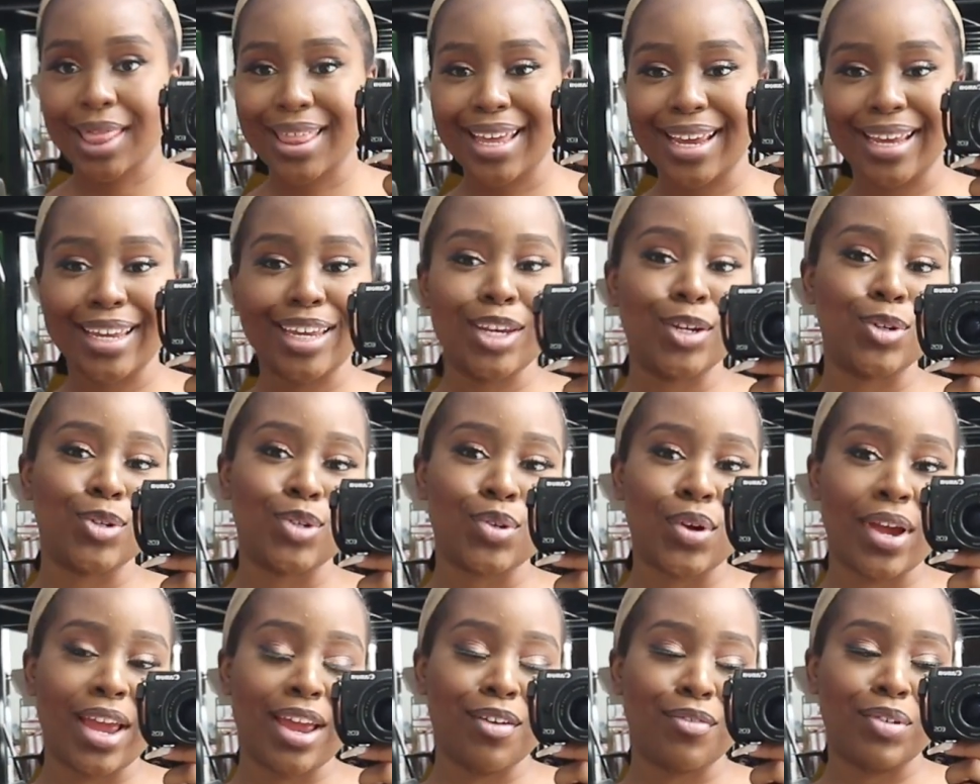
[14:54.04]
thank you
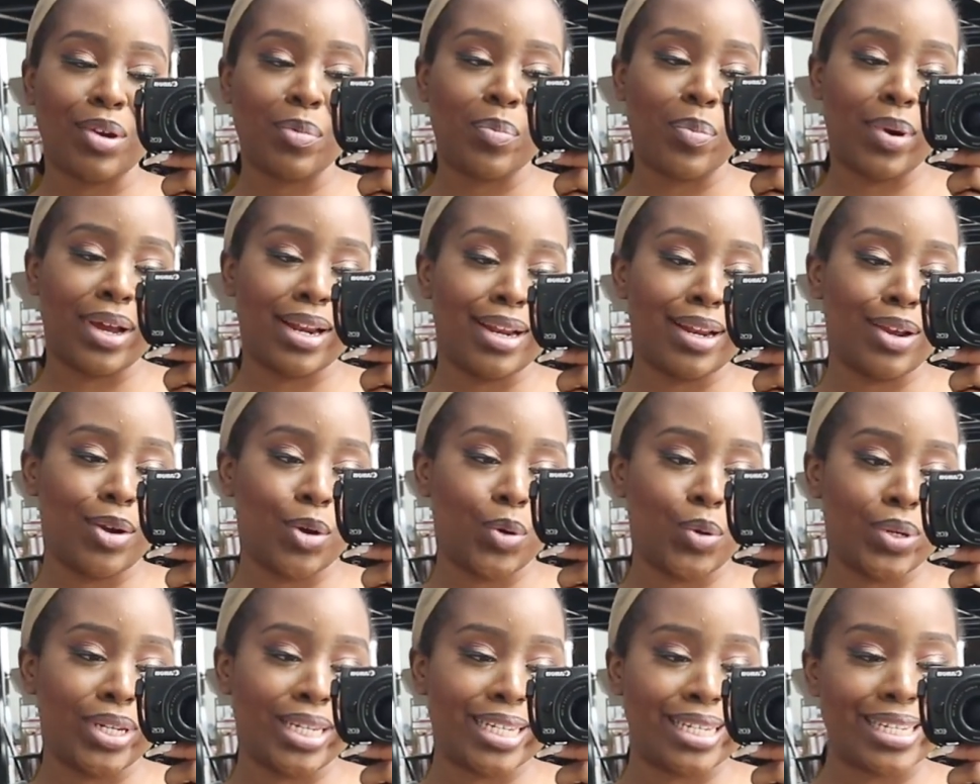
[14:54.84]
to everybody
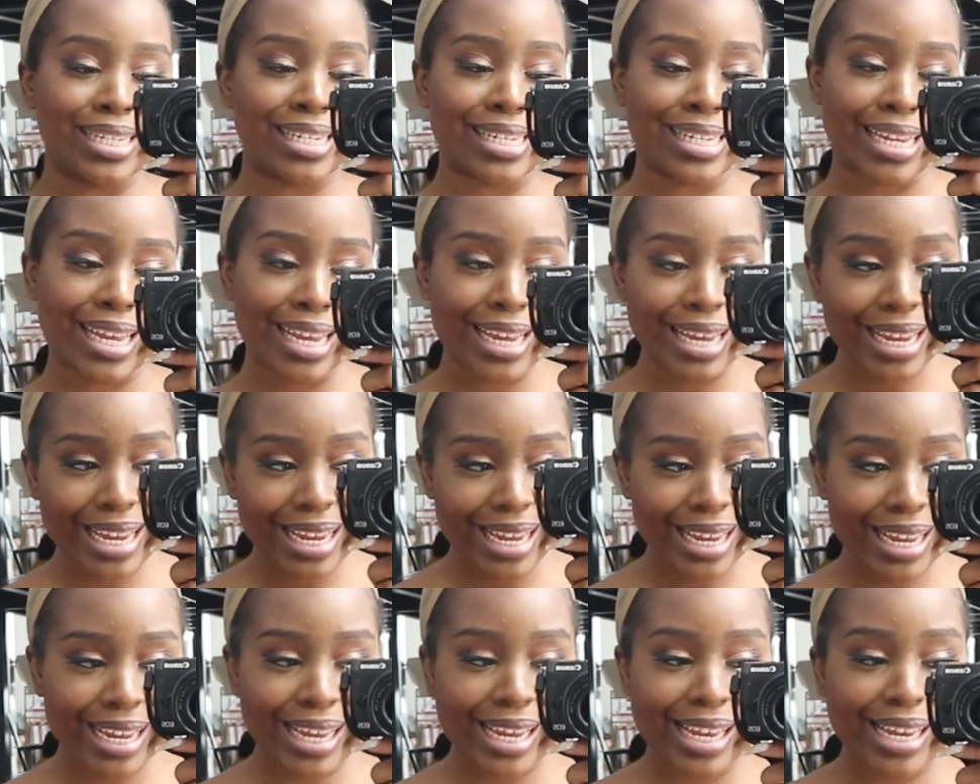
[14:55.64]
who
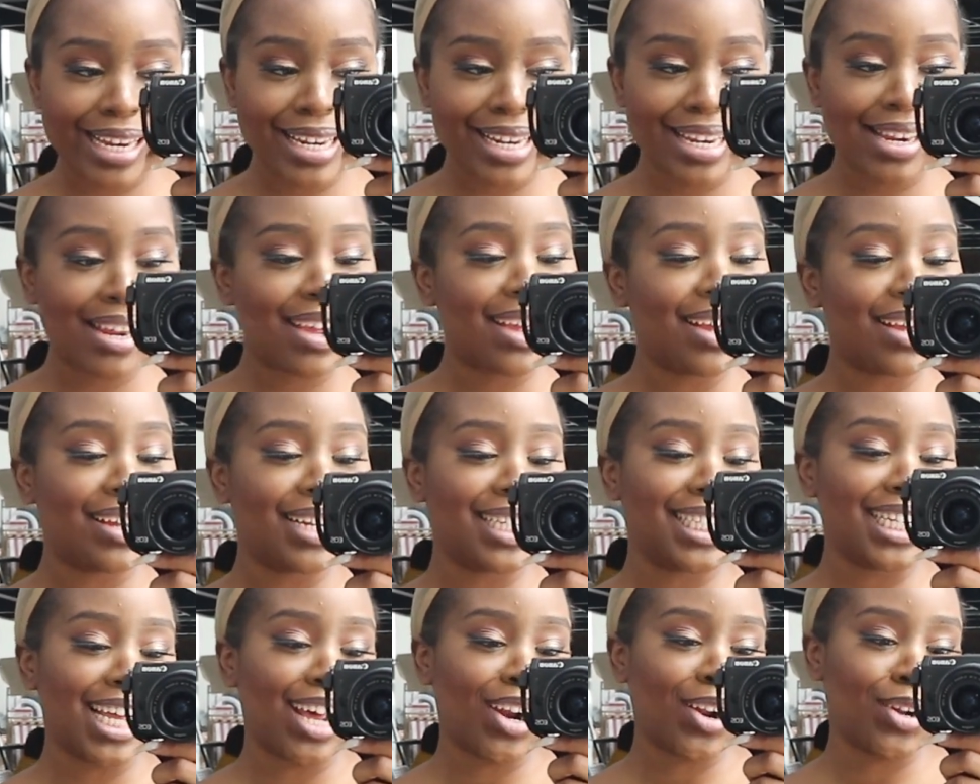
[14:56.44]
did
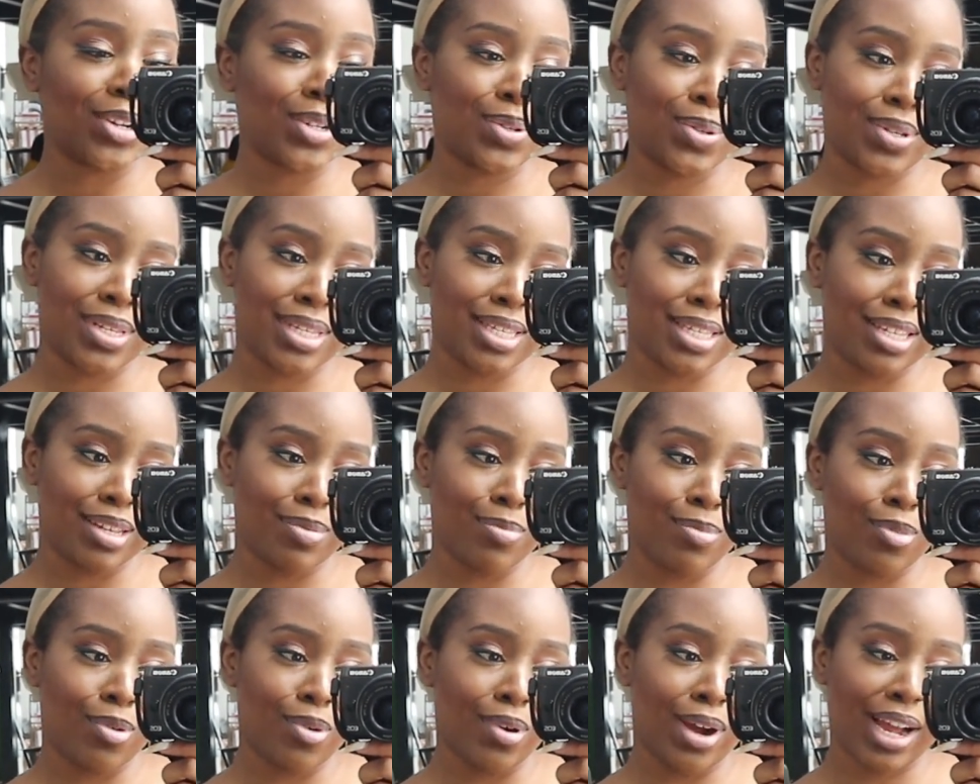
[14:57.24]
shout out to
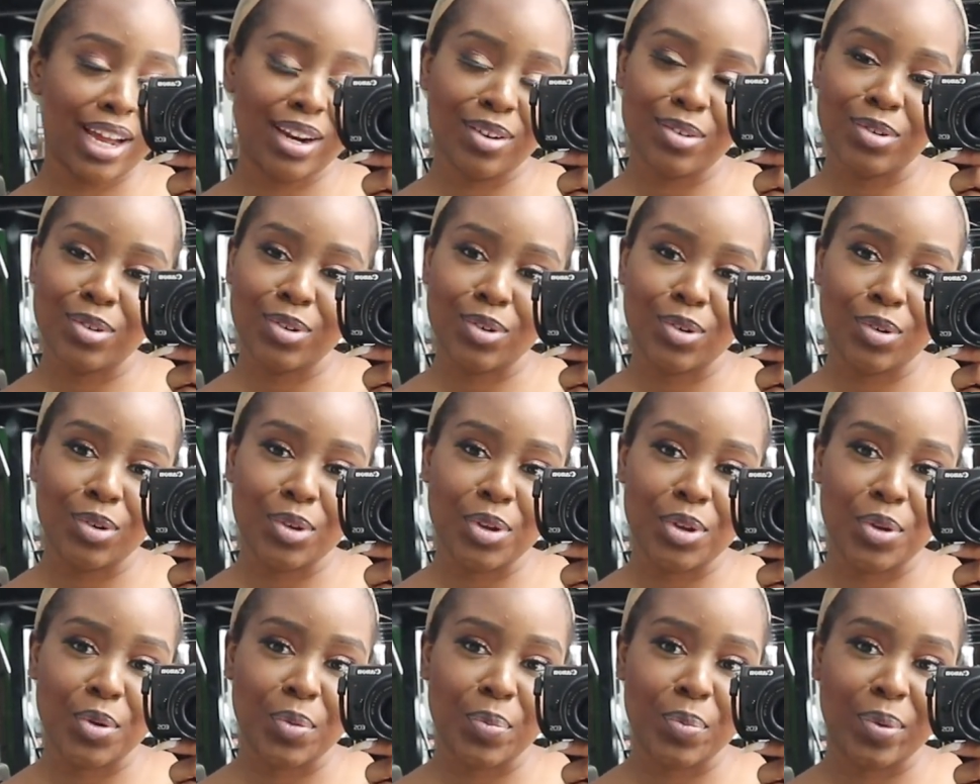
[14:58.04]
Sibo I don't know
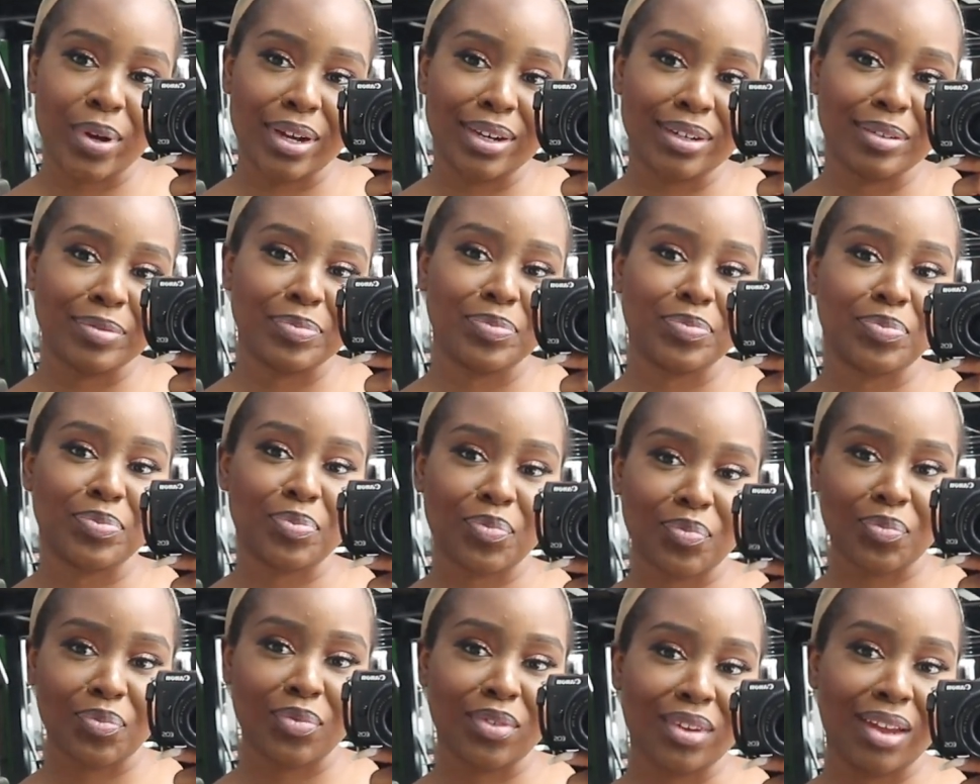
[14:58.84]
you but
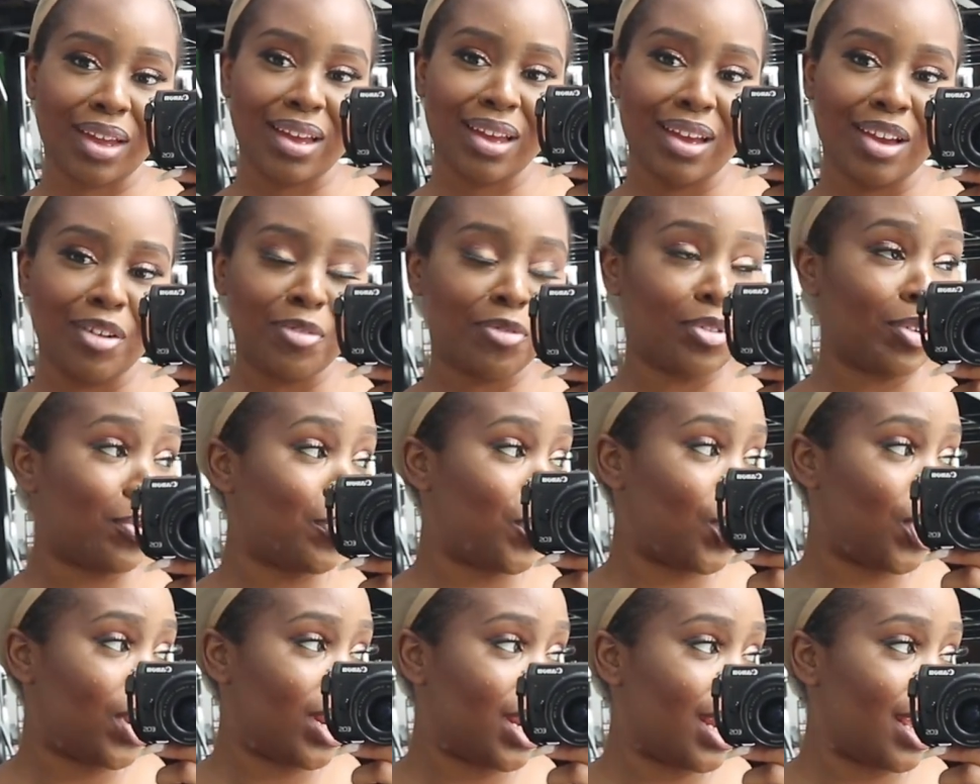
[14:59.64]

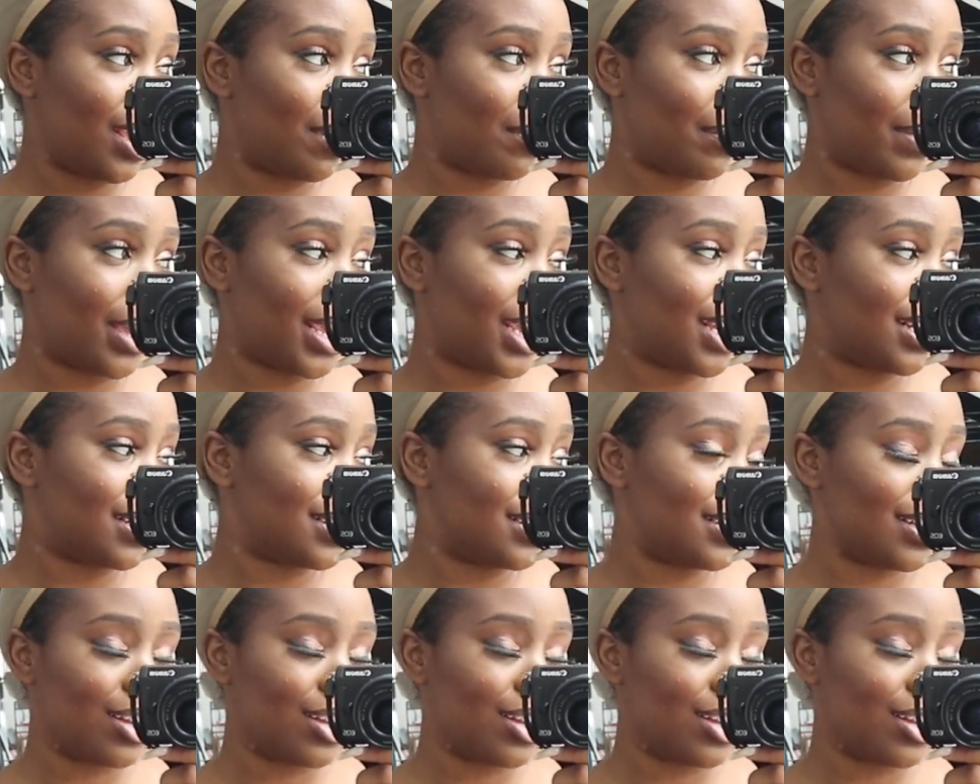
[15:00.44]
from your name I can